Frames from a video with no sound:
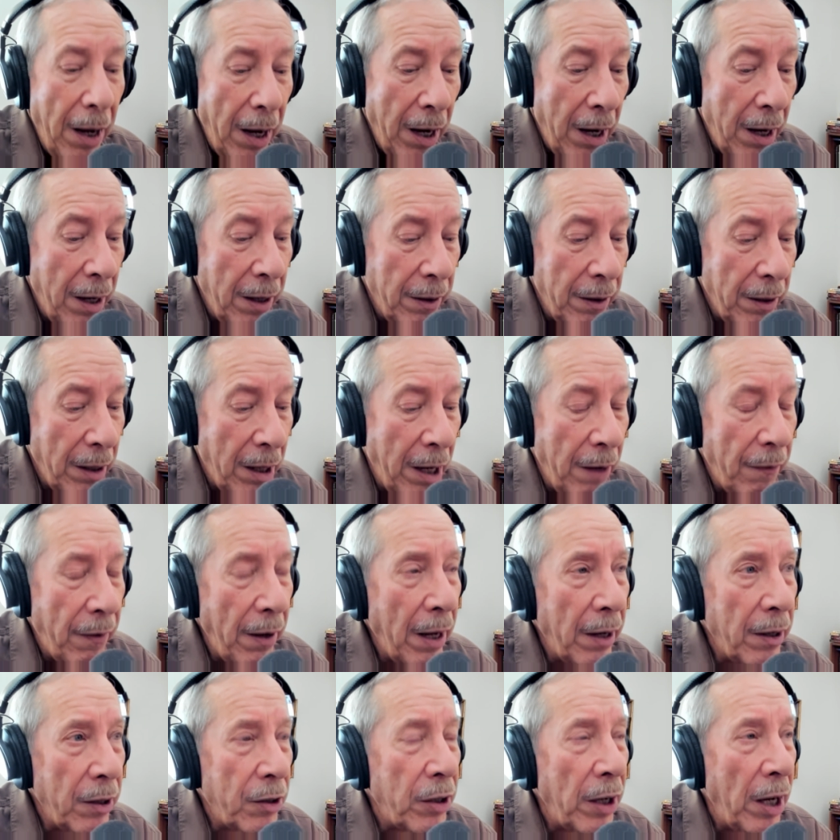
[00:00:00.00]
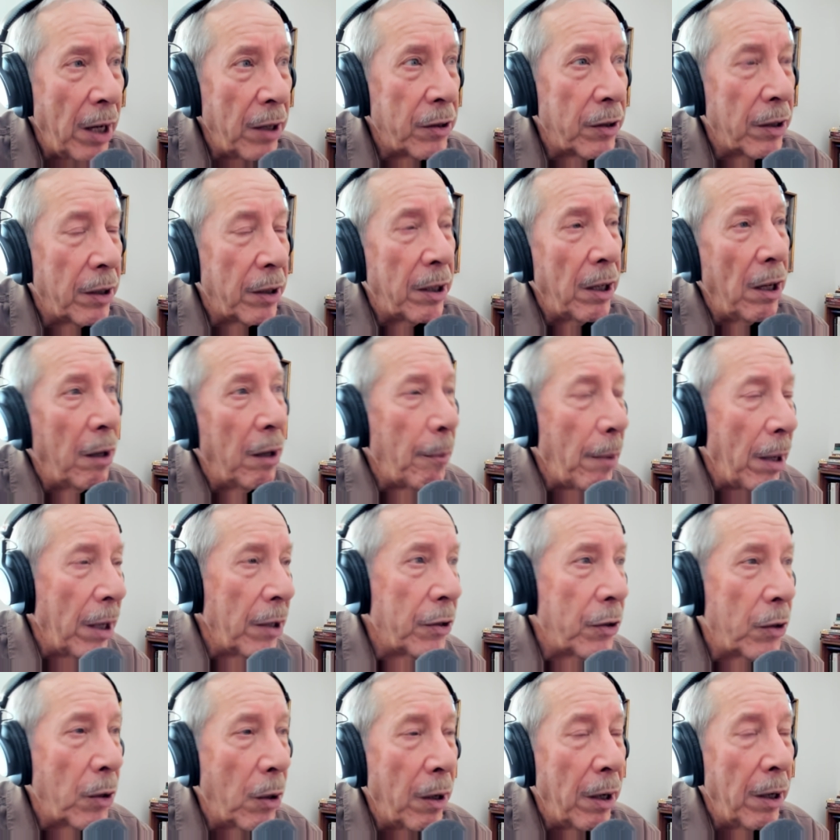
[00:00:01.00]
And I've had a chance to tell my
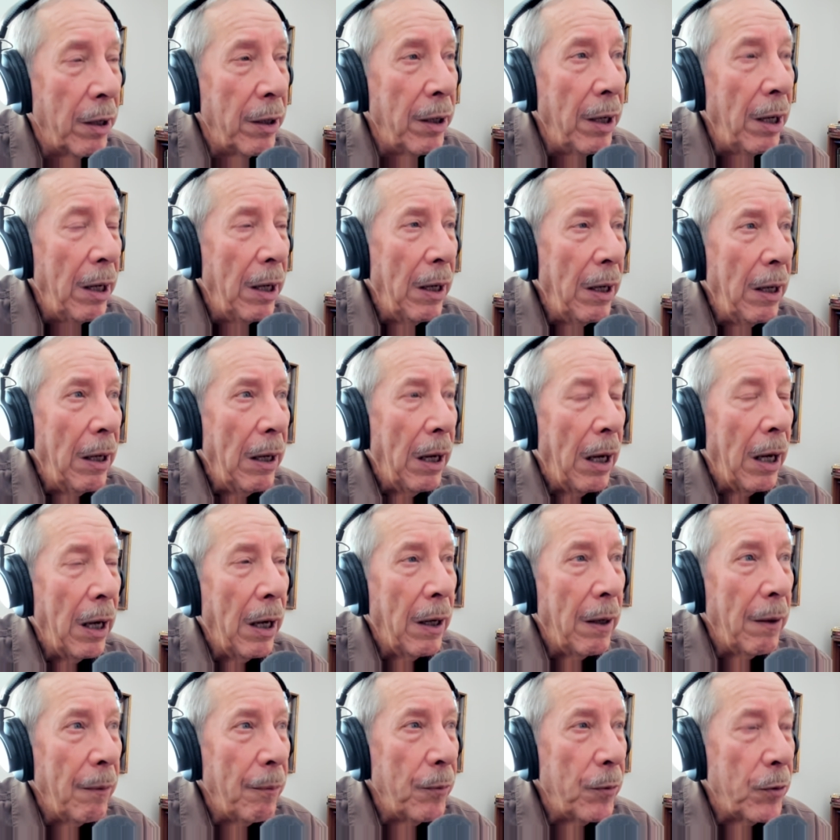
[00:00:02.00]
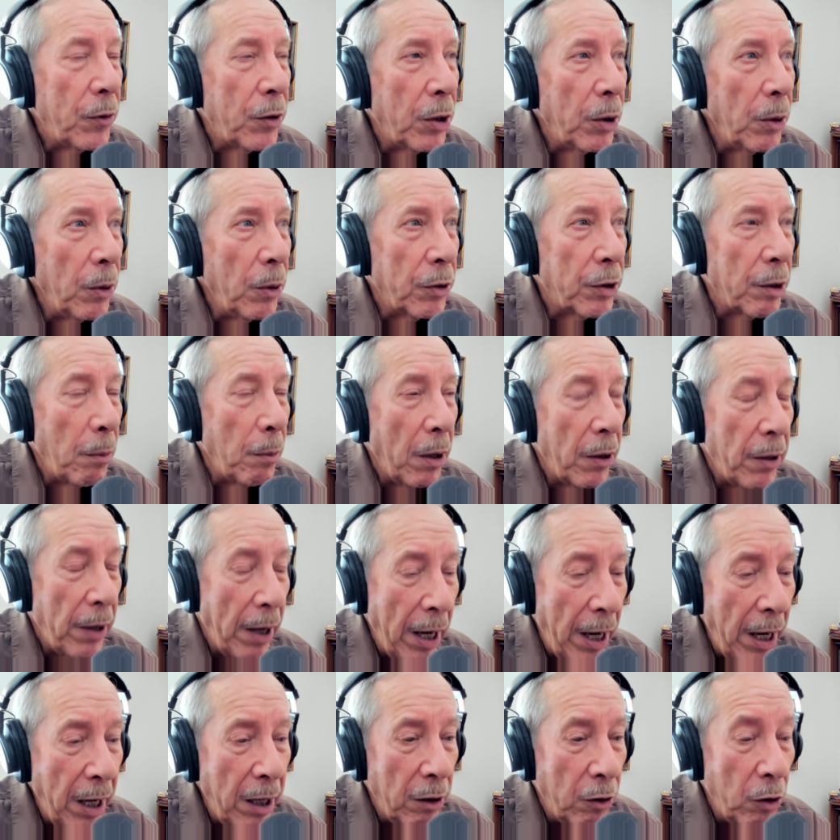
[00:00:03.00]
story to some other
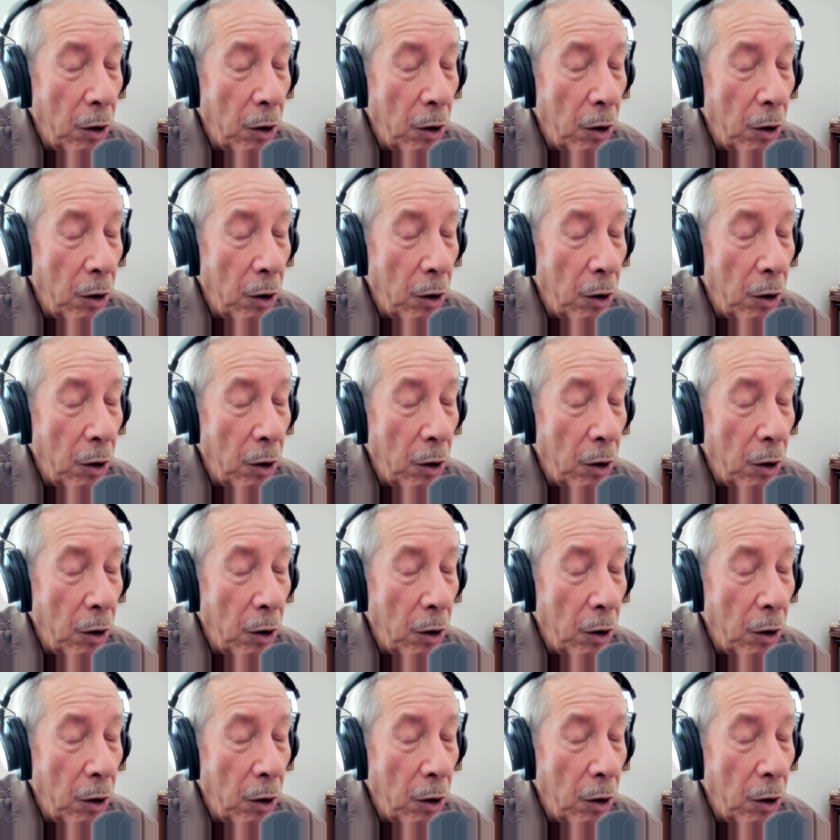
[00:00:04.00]
AA